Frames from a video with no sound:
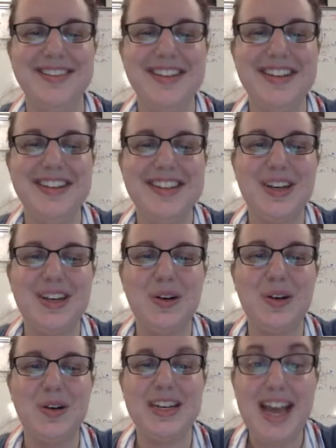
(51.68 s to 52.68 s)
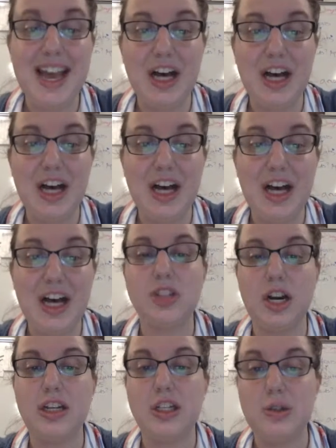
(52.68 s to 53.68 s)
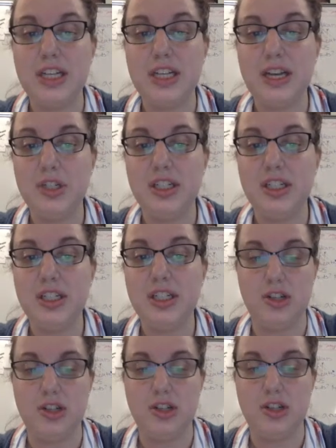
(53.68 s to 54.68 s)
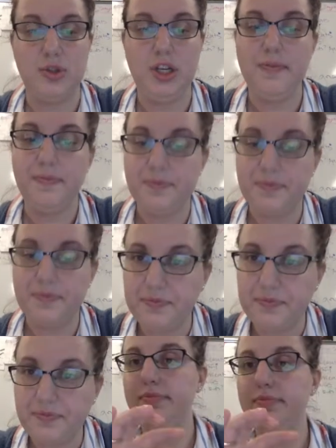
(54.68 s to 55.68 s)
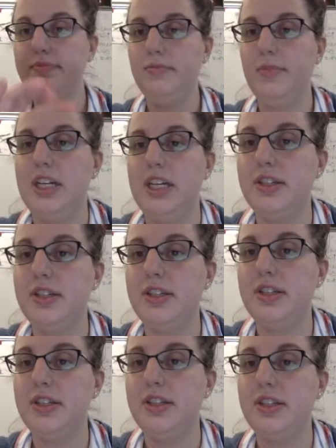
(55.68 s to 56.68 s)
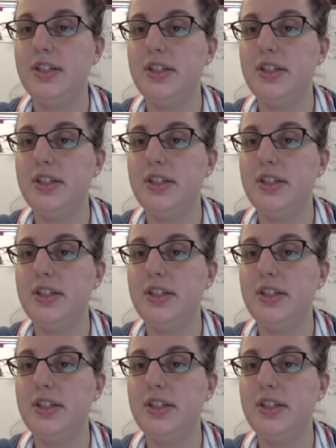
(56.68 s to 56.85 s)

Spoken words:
So now click Start New Attempt to get started. So let's start new attempt.